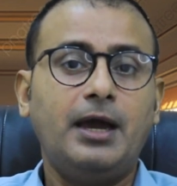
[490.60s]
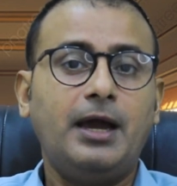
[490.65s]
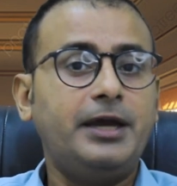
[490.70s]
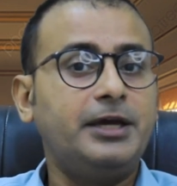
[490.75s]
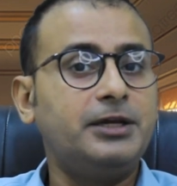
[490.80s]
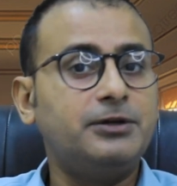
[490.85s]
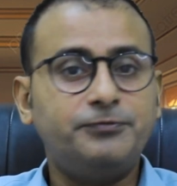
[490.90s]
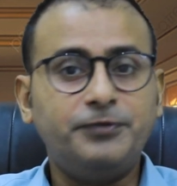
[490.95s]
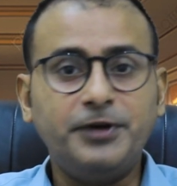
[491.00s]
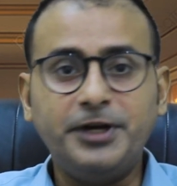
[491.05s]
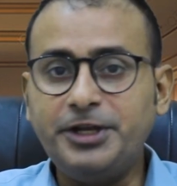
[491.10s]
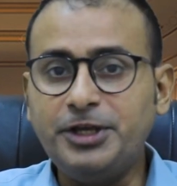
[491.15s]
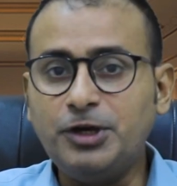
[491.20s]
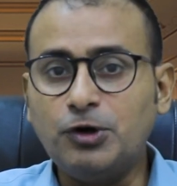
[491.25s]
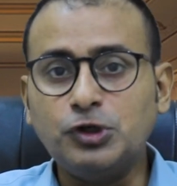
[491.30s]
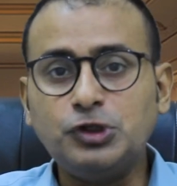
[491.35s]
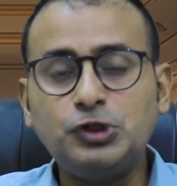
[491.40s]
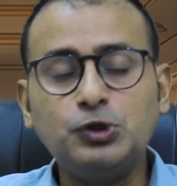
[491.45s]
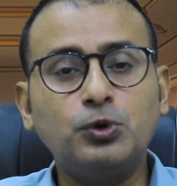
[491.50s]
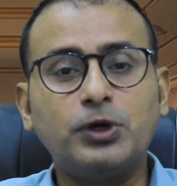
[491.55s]
In
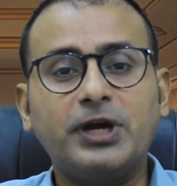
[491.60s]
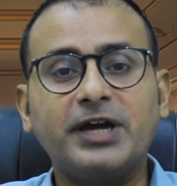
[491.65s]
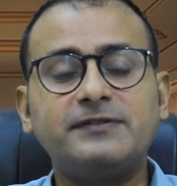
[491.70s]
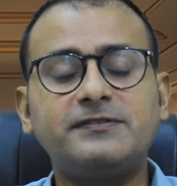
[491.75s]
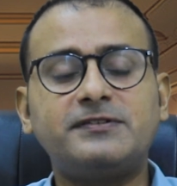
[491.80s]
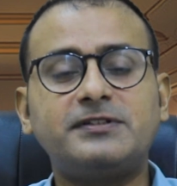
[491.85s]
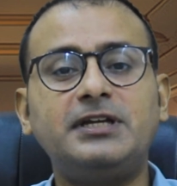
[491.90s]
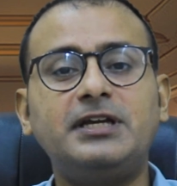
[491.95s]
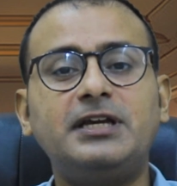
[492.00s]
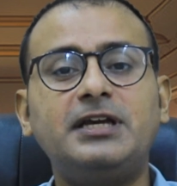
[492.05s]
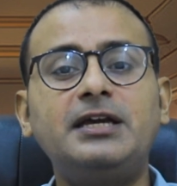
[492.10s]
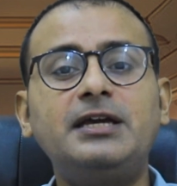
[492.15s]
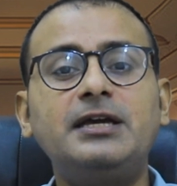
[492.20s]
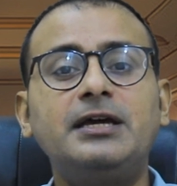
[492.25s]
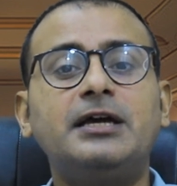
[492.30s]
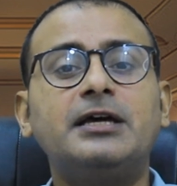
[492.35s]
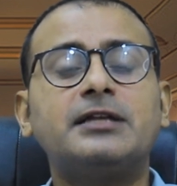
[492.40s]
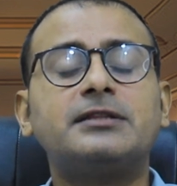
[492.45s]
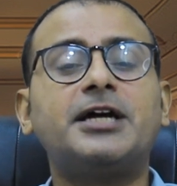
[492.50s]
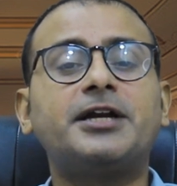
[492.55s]
video, you can
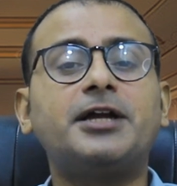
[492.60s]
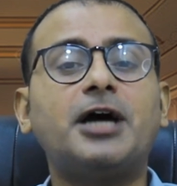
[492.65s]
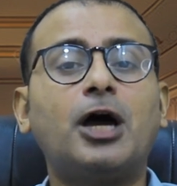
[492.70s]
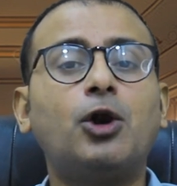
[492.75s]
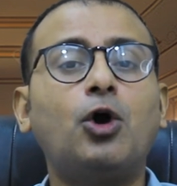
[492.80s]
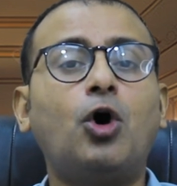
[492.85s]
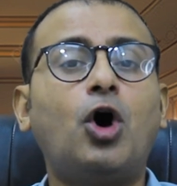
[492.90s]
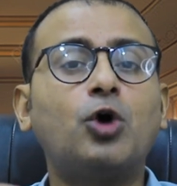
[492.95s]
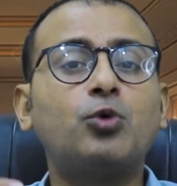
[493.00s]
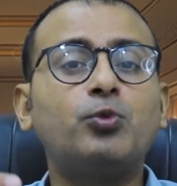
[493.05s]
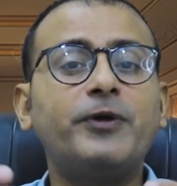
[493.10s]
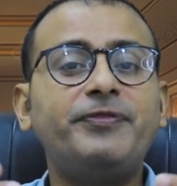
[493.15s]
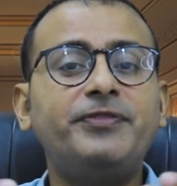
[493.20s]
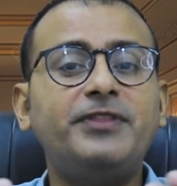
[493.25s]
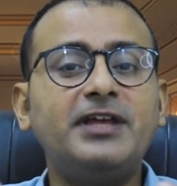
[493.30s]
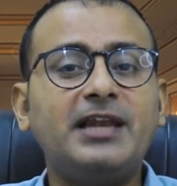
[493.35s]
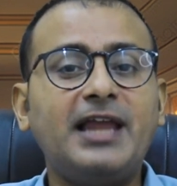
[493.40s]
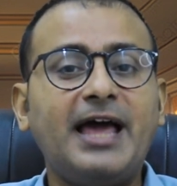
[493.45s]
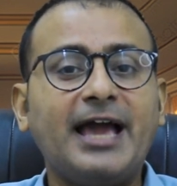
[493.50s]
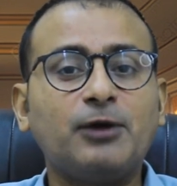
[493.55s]
see that along with
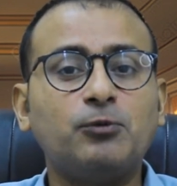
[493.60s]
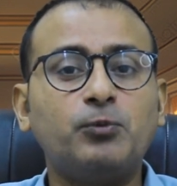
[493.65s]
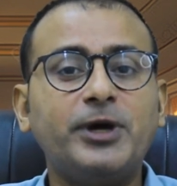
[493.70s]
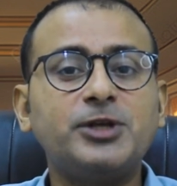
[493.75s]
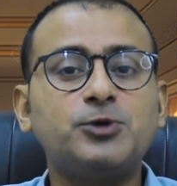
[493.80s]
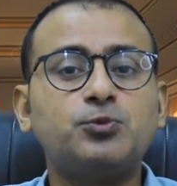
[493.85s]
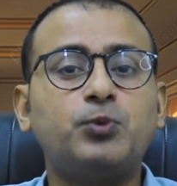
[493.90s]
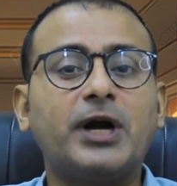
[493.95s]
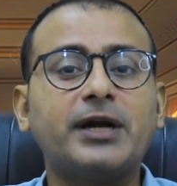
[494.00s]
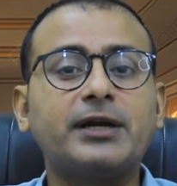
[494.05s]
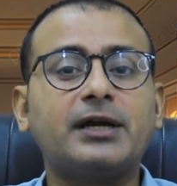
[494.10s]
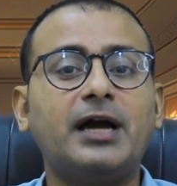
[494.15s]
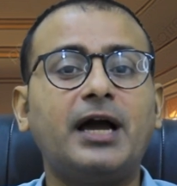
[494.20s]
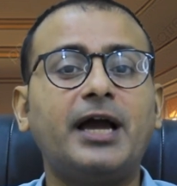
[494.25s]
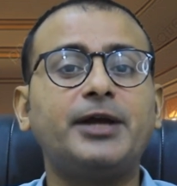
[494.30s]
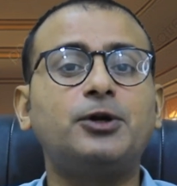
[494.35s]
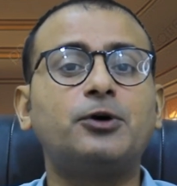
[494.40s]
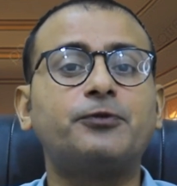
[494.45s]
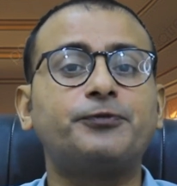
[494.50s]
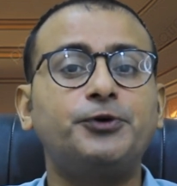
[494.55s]
the language, what
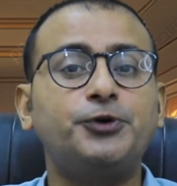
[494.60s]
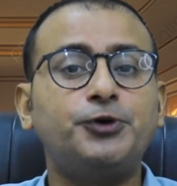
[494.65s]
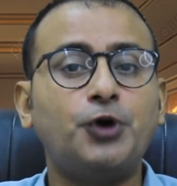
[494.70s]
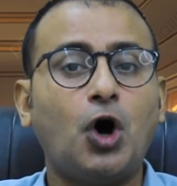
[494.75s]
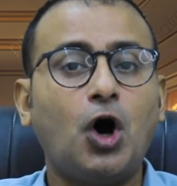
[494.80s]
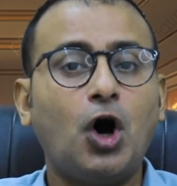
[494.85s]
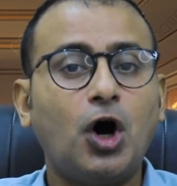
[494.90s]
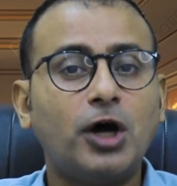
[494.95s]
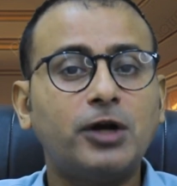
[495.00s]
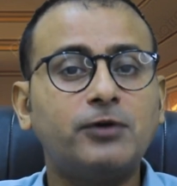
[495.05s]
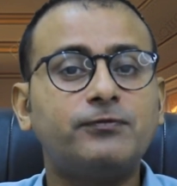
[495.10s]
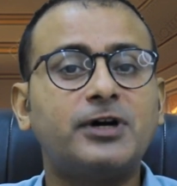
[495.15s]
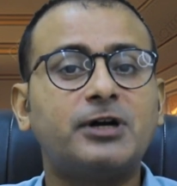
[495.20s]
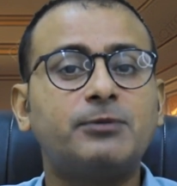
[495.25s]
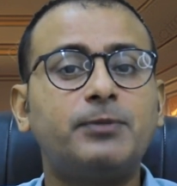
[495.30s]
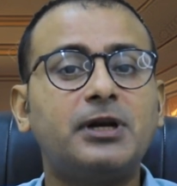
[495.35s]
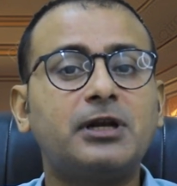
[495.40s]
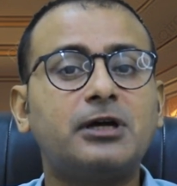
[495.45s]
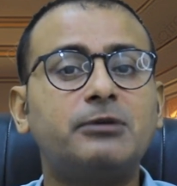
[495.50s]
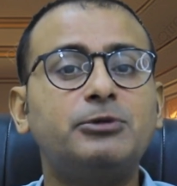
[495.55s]
kind of
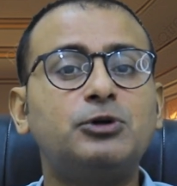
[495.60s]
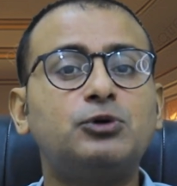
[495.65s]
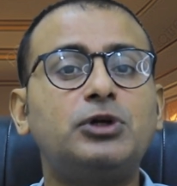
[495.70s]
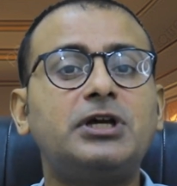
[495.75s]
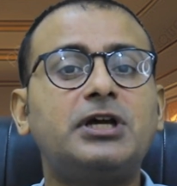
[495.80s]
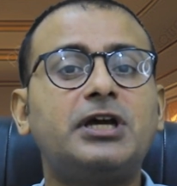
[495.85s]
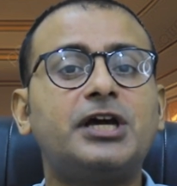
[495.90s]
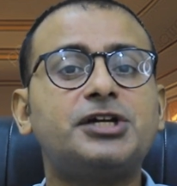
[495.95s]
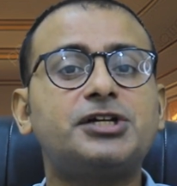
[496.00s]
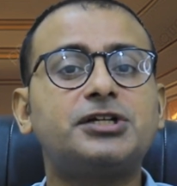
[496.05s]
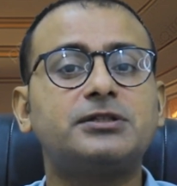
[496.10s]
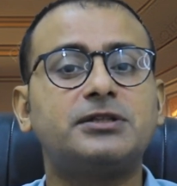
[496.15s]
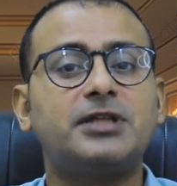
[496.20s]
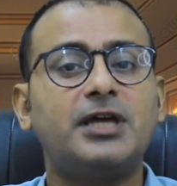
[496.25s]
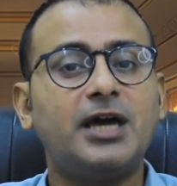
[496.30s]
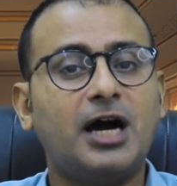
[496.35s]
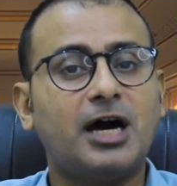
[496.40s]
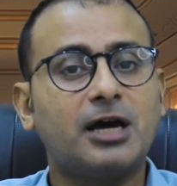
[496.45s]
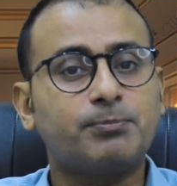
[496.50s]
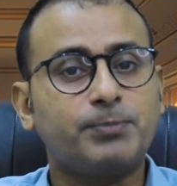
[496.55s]
non-verbal communication
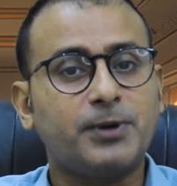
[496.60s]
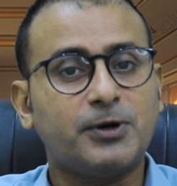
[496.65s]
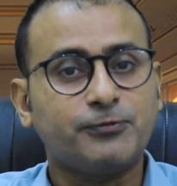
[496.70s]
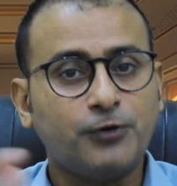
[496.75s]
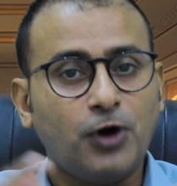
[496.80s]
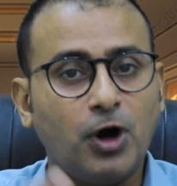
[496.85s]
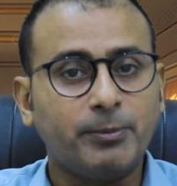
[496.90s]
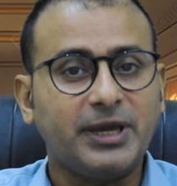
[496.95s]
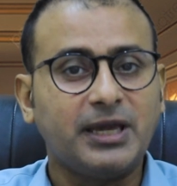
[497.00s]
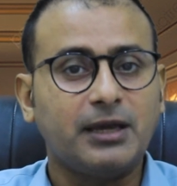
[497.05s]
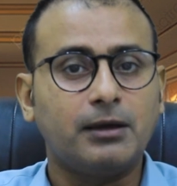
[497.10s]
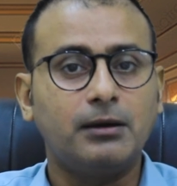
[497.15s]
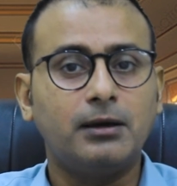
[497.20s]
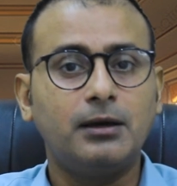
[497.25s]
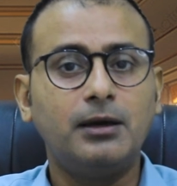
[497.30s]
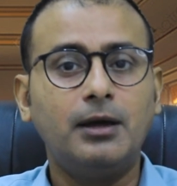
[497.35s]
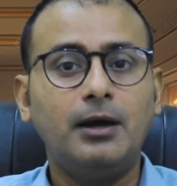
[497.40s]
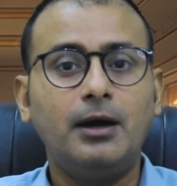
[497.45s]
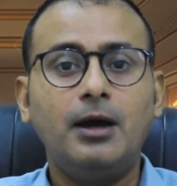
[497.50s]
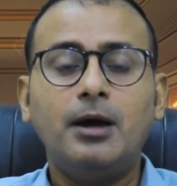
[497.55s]
they are performing.